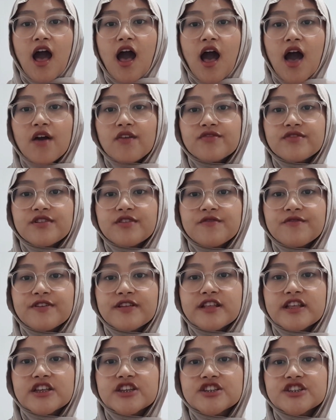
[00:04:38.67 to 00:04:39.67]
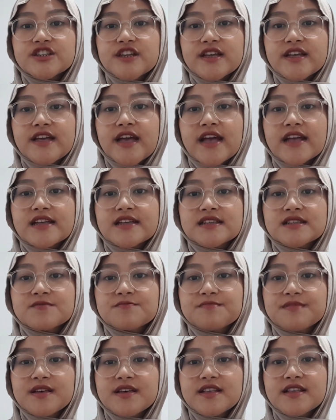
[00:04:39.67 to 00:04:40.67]
After finishing
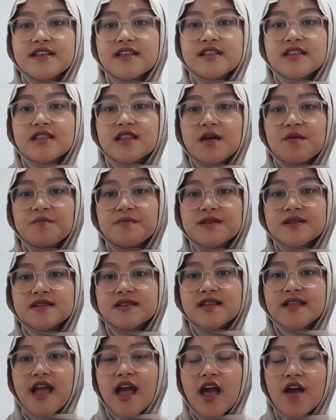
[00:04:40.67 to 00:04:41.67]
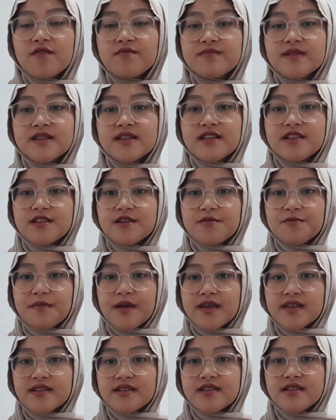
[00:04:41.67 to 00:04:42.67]
explaining the topics that have been
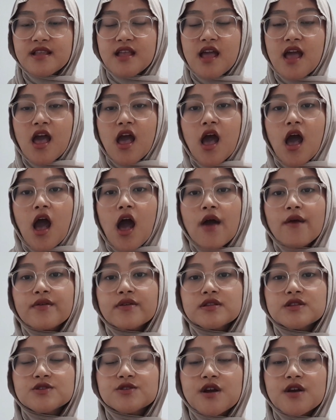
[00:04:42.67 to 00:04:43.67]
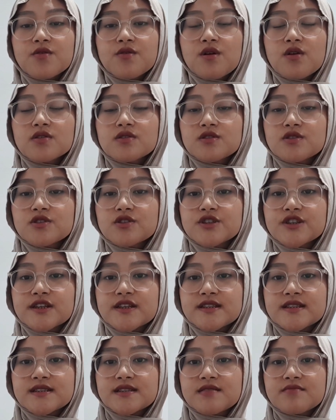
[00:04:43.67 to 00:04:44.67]
determined, I will draw
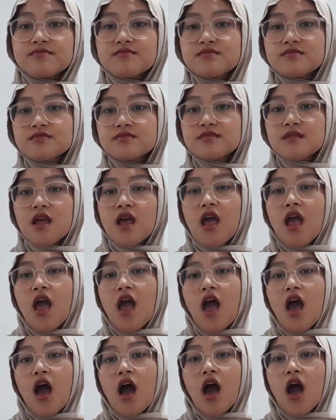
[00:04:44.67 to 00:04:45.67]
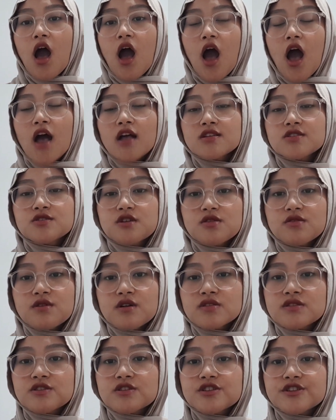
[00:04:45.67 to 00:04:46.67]
conclusions. I draw
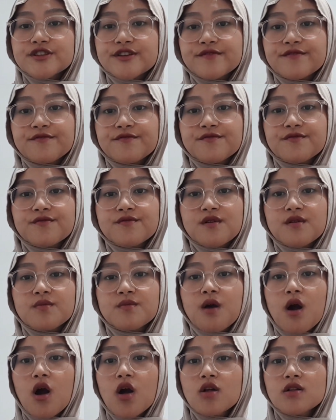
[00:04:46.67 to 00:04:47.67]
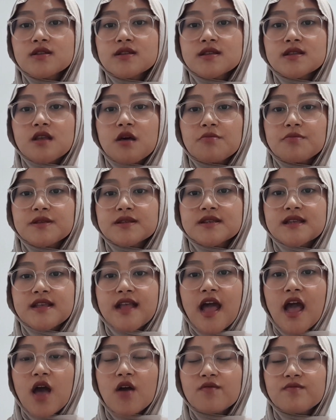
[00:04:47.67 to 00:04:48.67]
conclusions from all the topics that
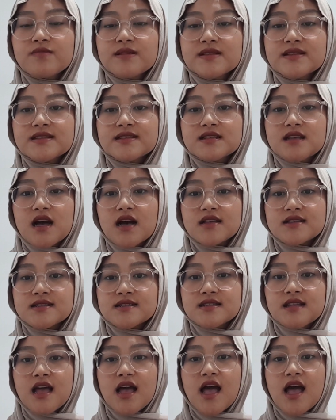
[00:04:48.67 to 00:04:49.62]
have been discussed.